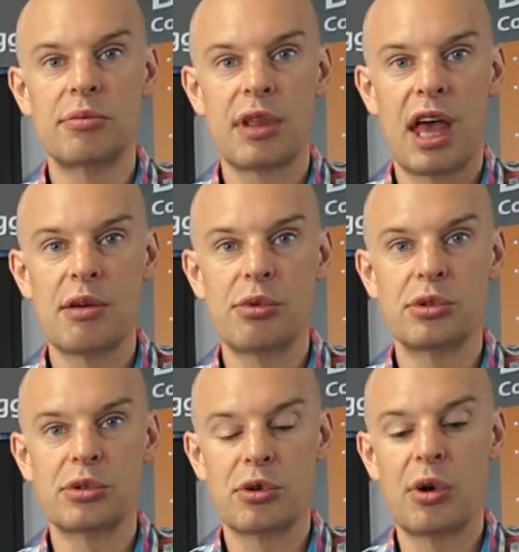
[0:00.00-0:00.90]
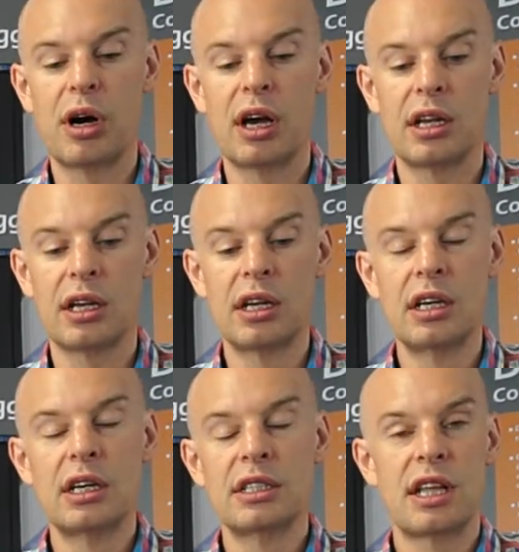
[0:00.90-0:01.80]
cables required.
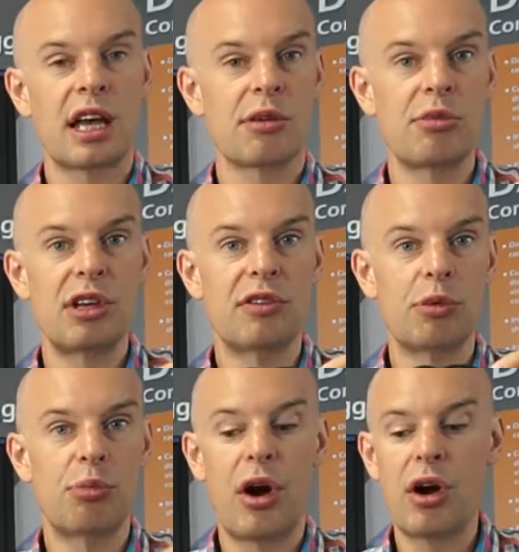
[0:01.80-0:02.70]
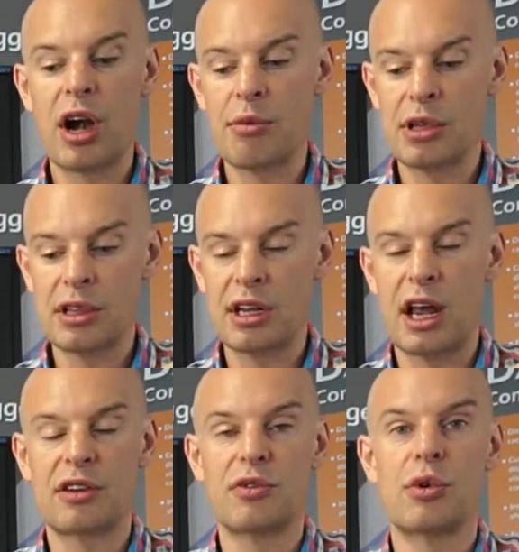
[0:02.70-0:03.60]
So that can be used for programming the
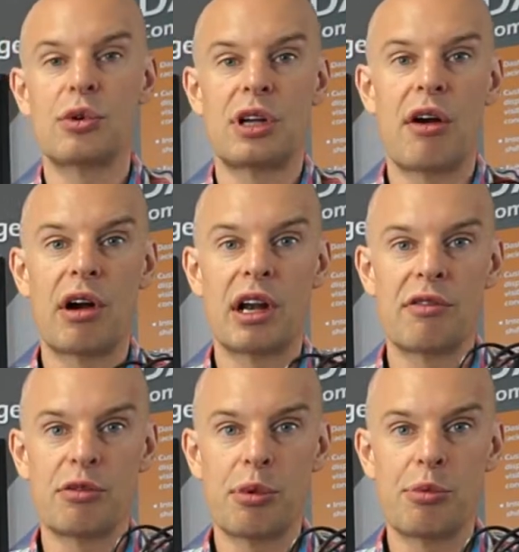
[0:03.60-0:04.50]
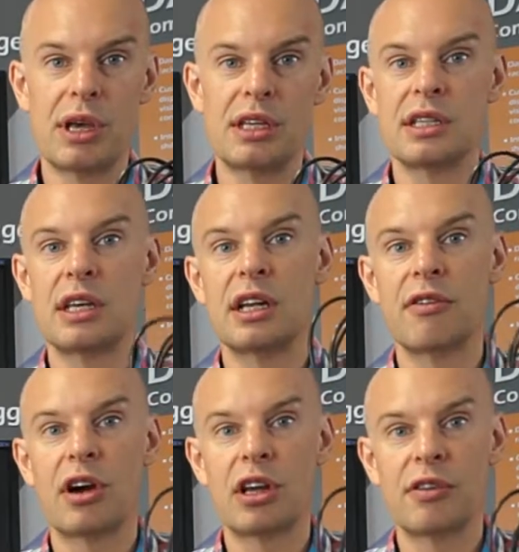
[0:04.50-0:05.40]
DASH4 directly from a PC in a
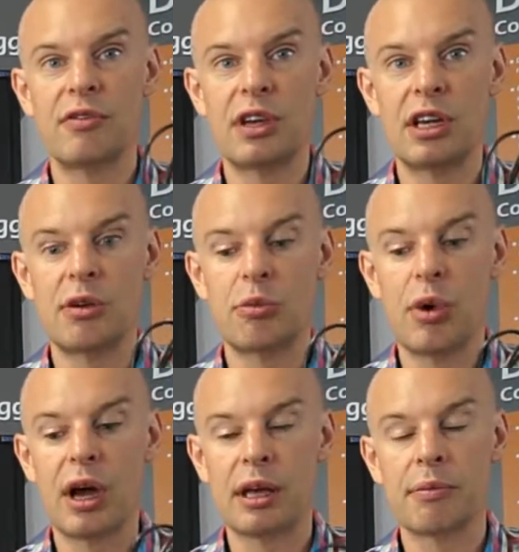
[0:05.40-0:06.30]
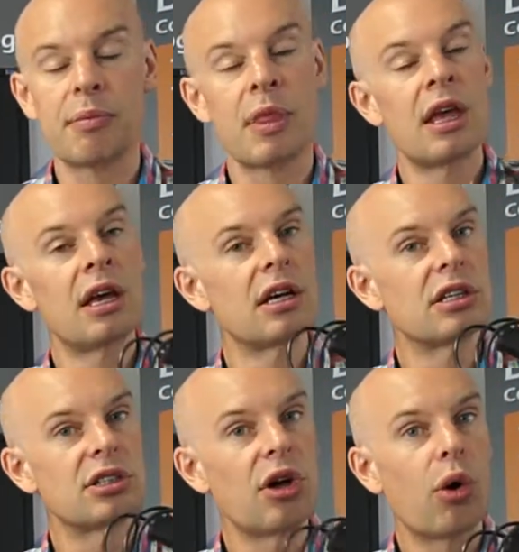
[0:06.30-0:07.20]
very convenient way.
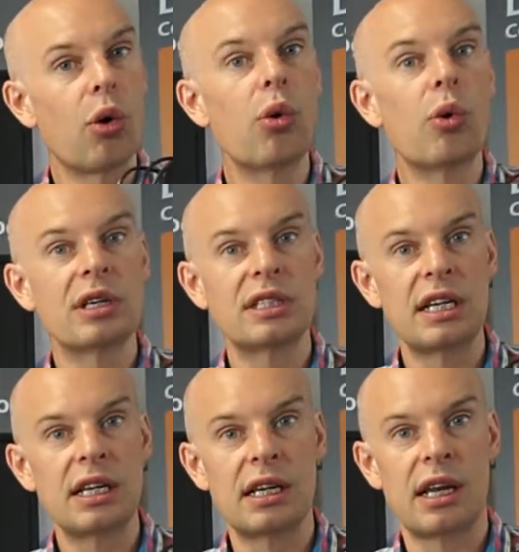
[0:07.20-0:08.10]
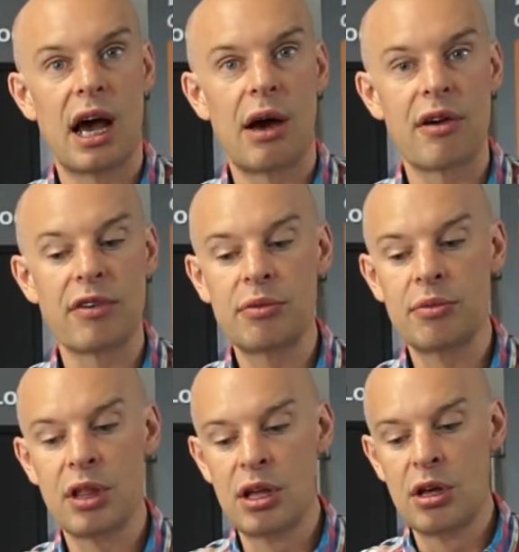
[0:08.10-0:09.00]
It's not always needed, however,
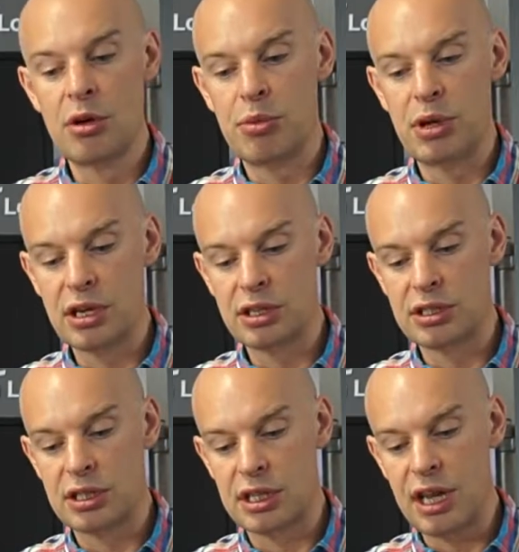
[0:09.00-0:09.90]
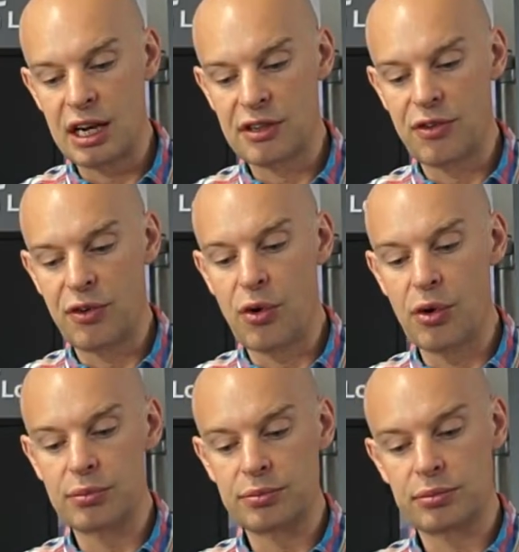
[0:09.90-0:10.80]
because the
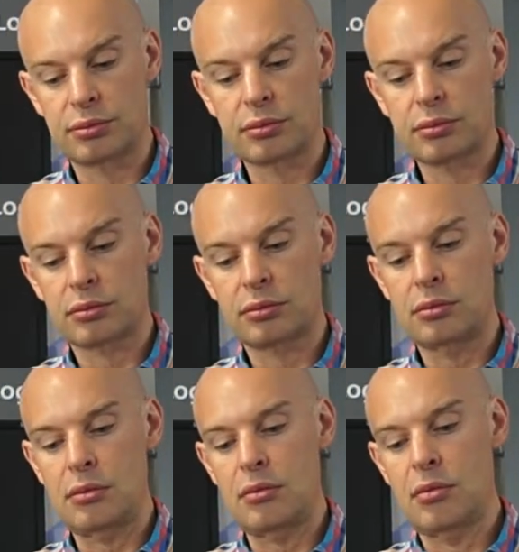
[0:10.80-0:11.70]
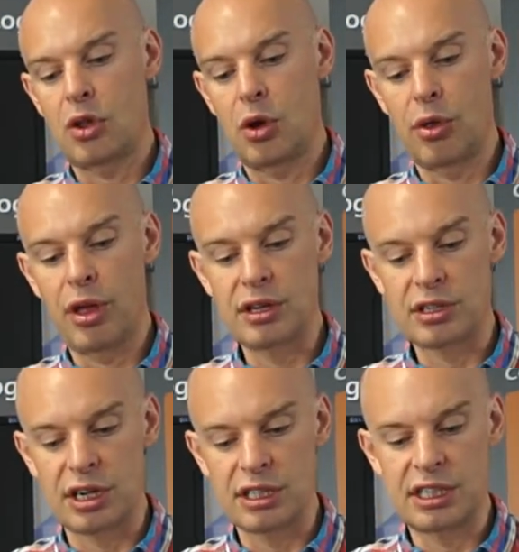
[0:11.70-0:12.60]
DASH4, although it's
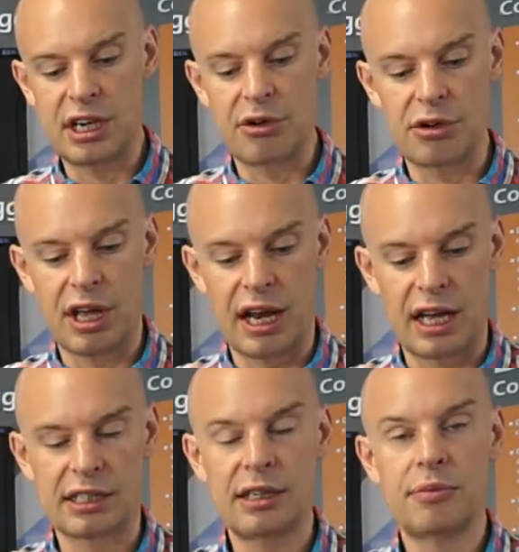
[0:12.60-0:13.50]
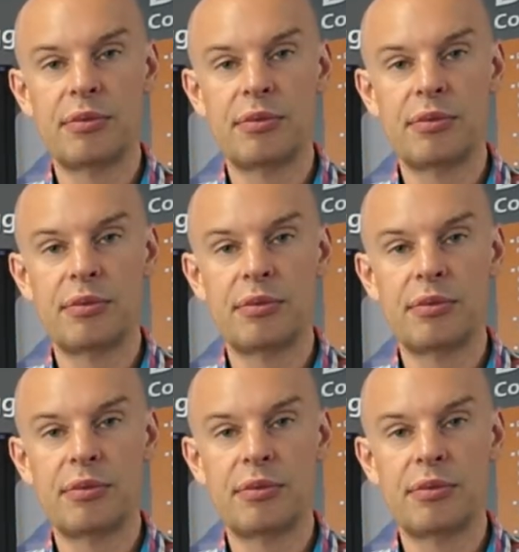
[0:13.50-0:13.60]
got a serial connector,